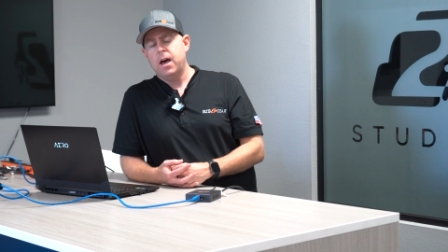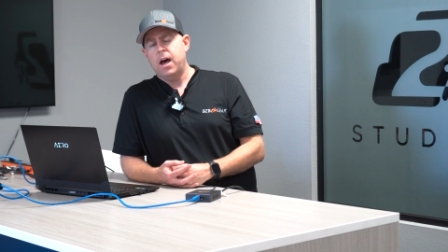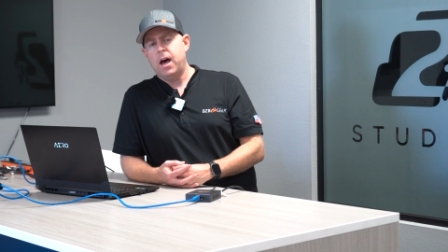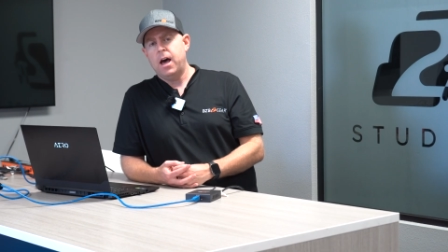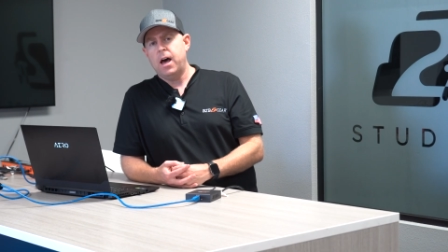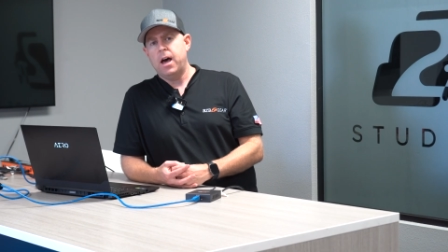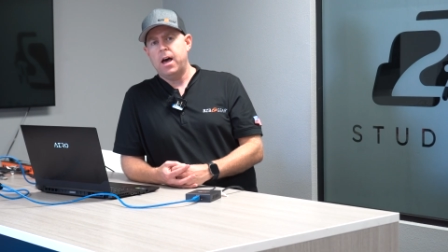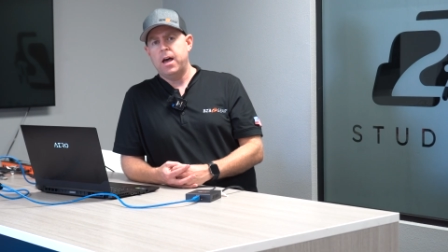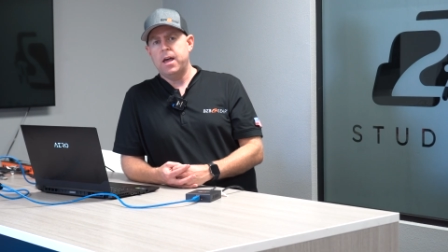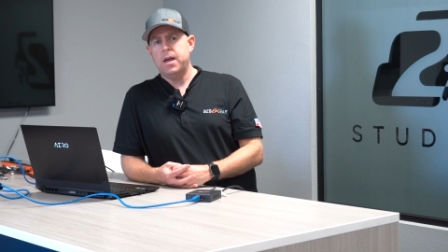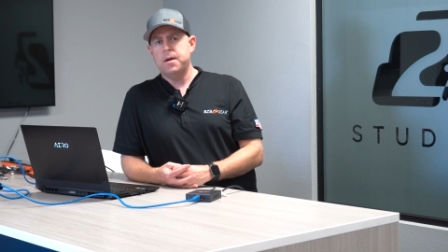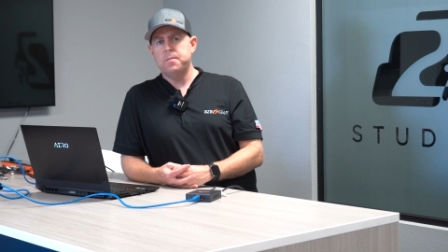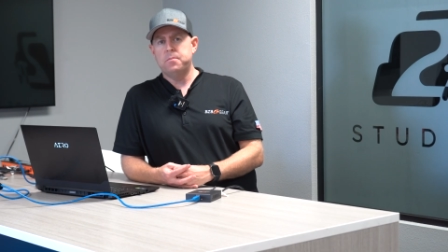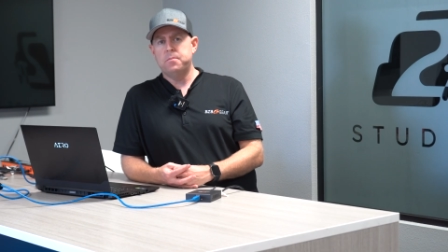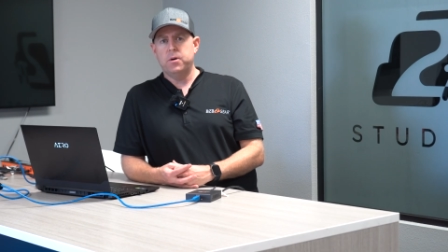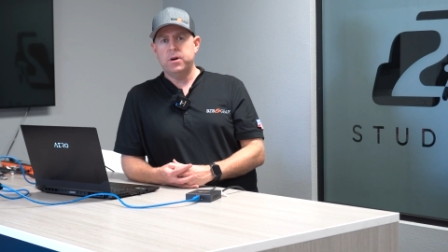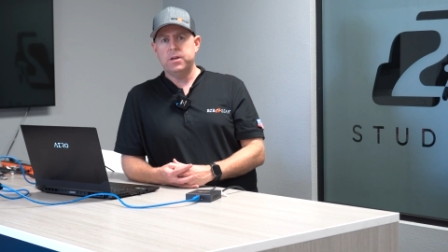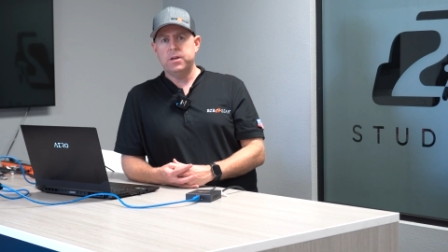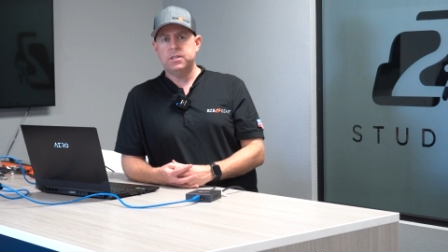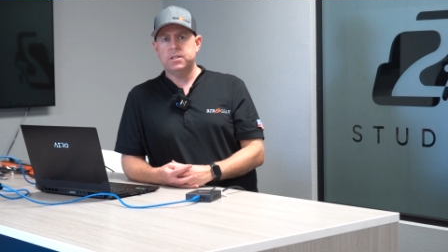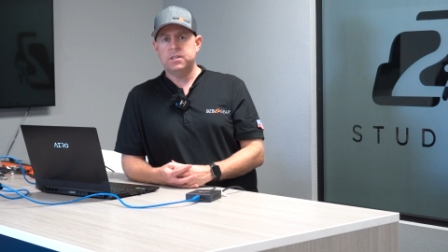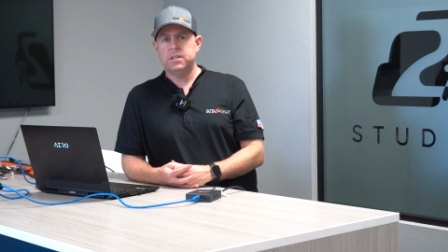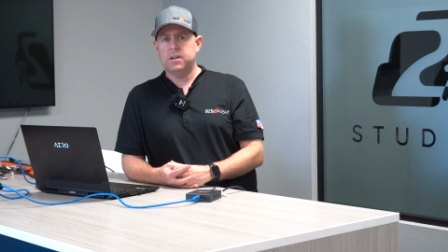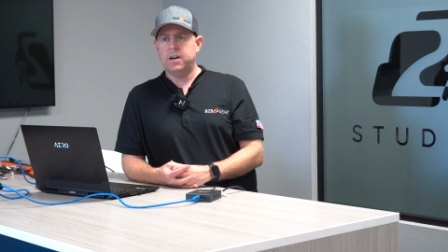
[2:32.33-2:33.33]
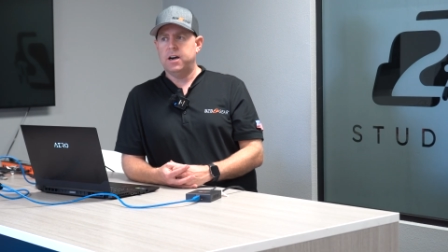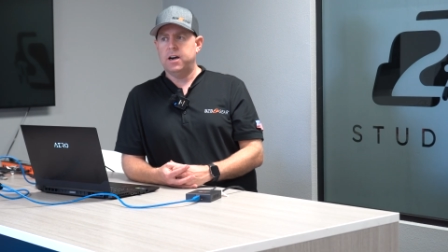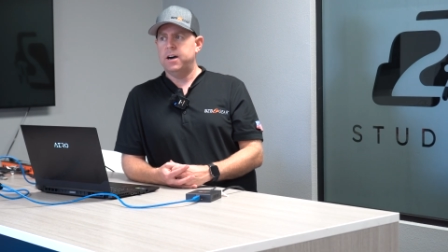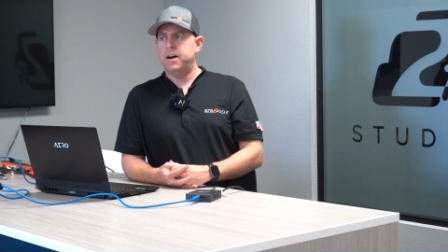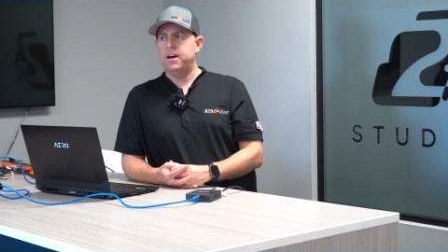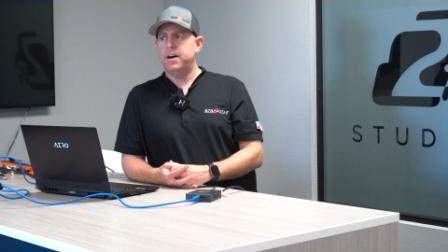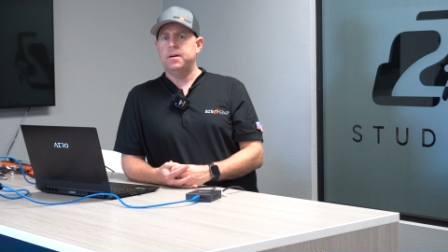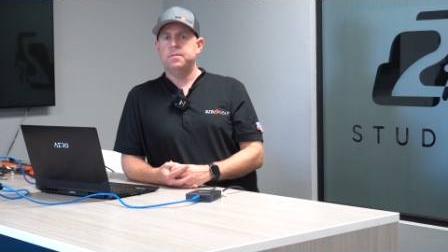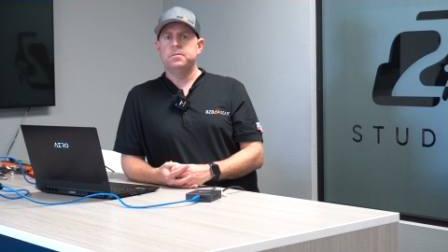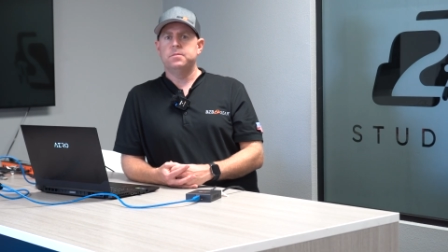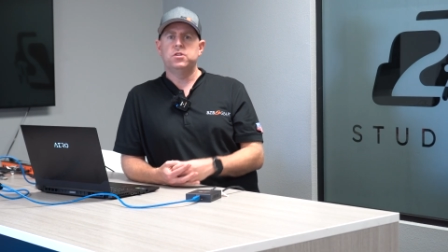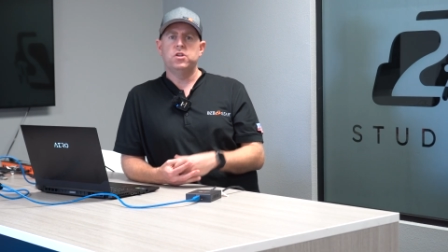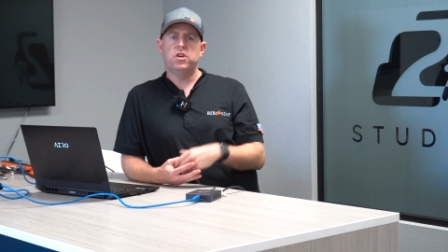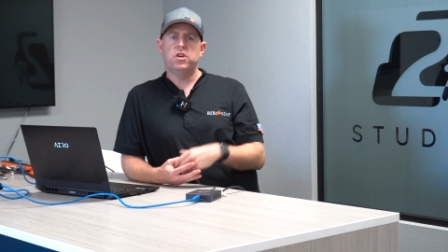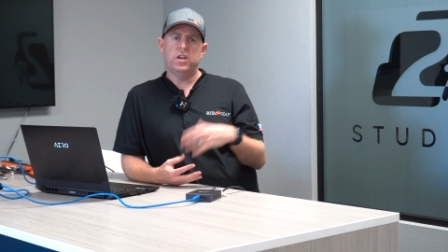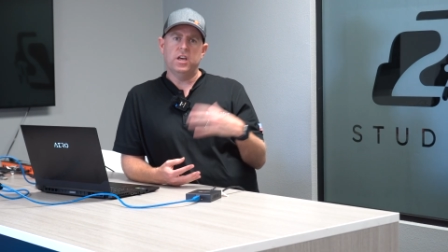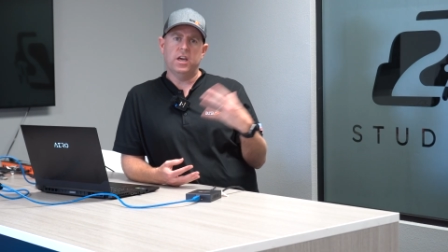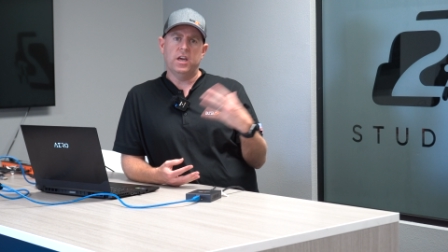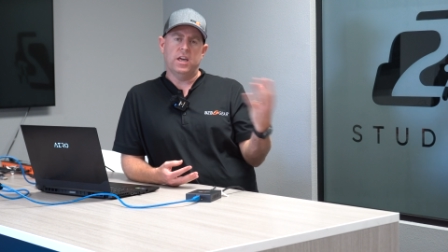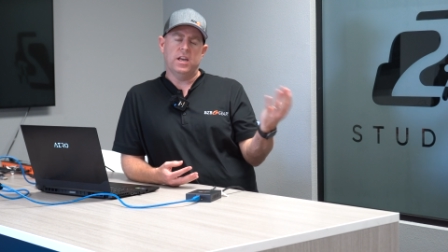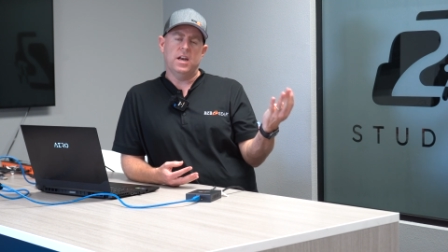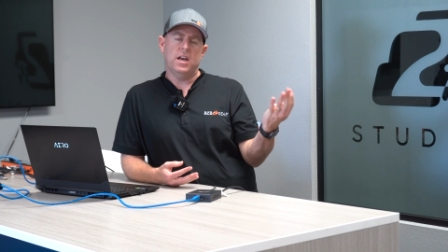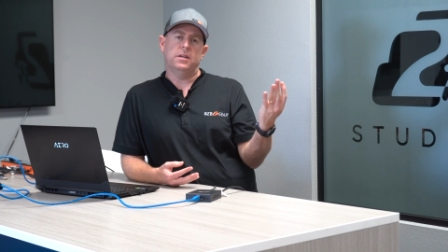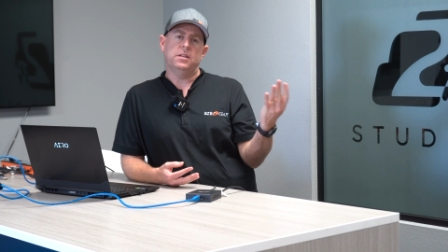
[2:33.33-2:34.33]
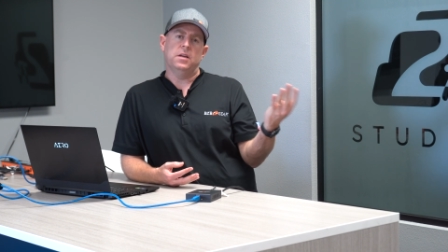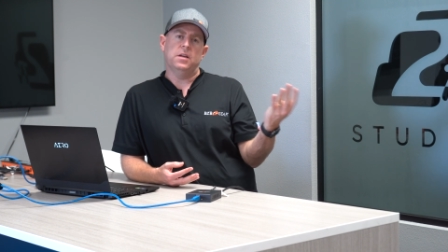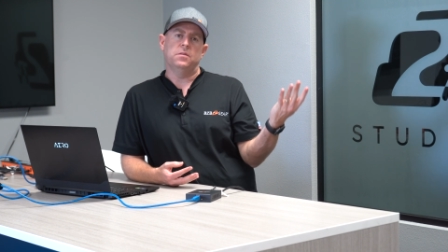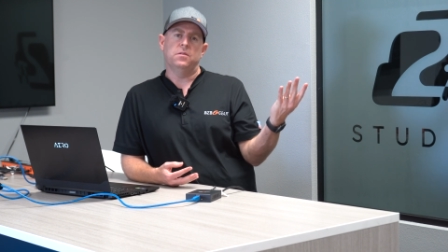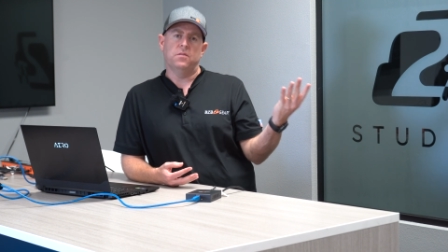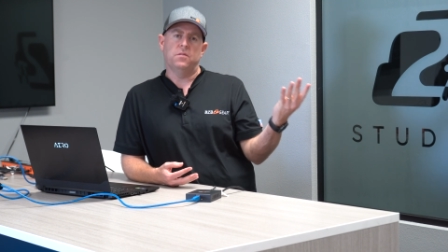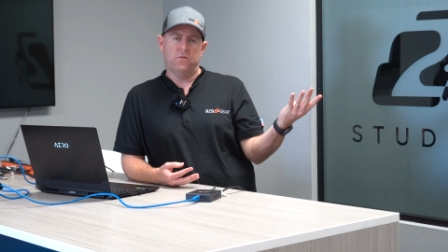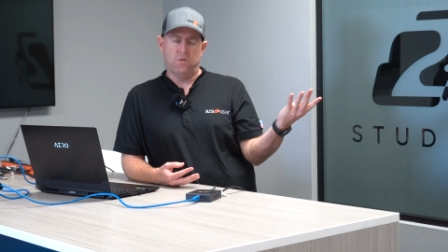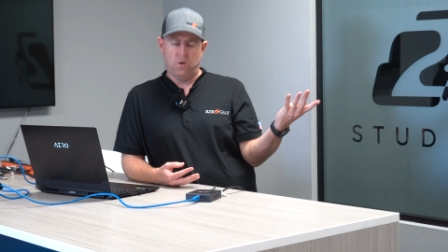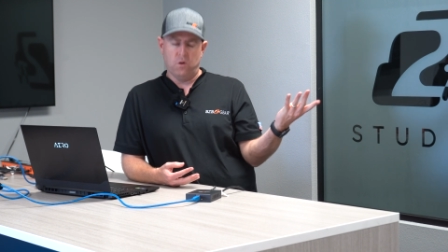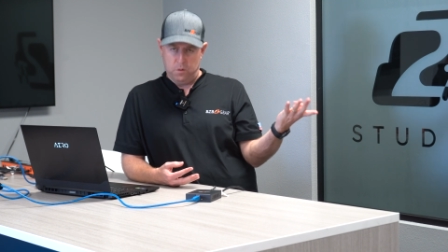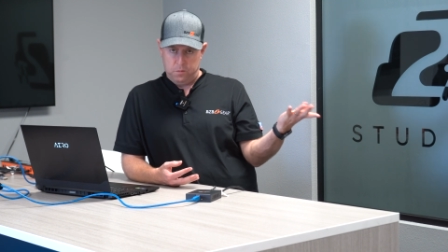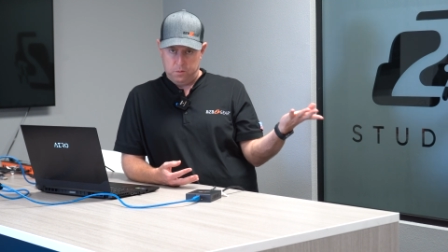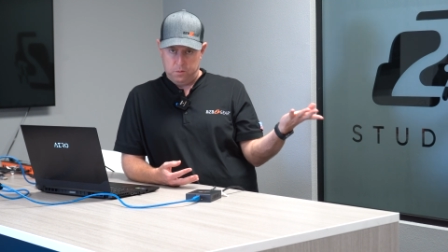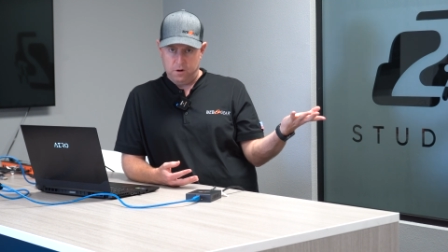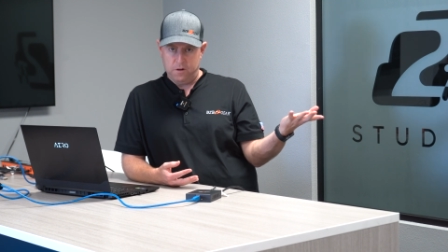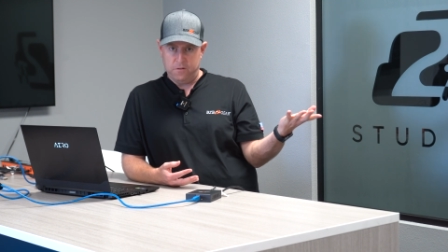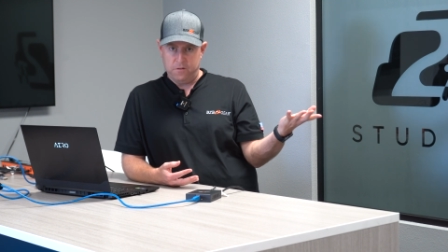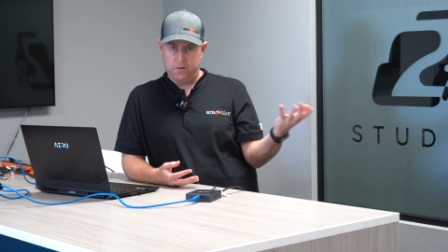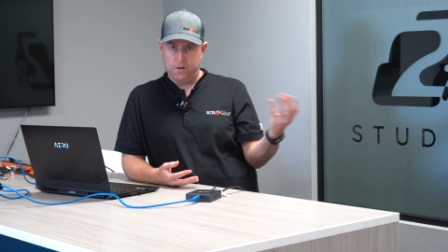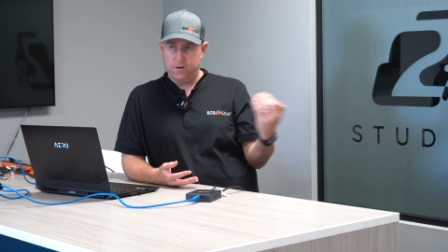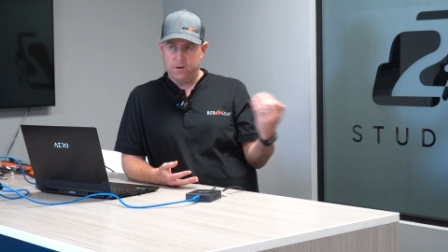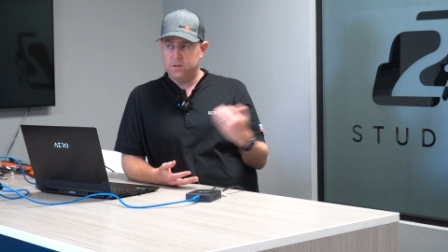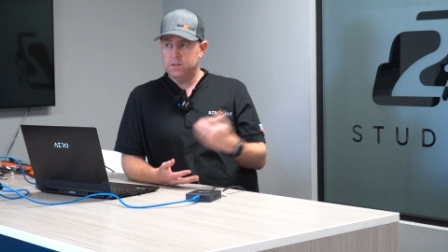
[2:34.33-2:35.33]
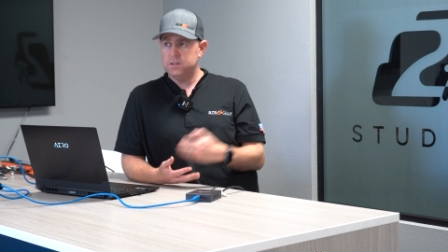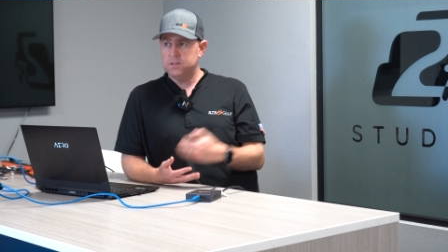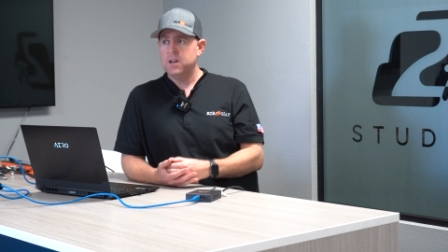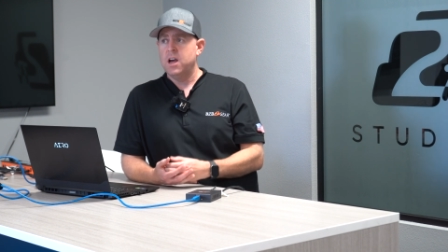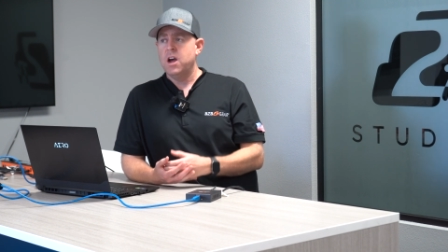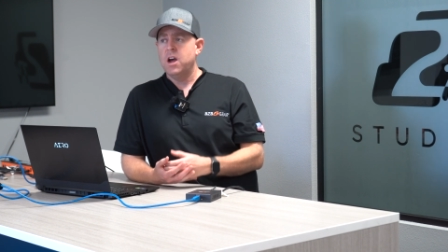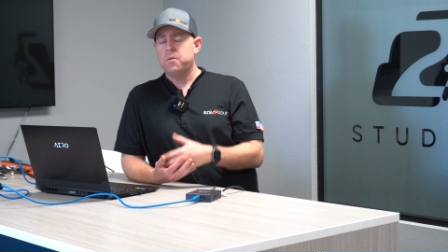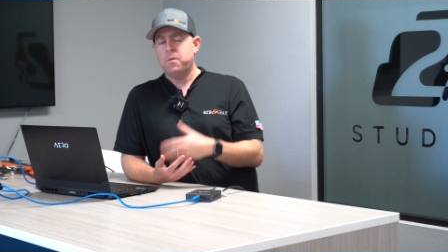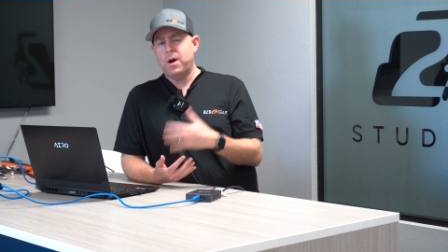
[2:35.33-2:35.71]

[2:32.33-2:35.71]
inputs, so you can connect up to four peripherals.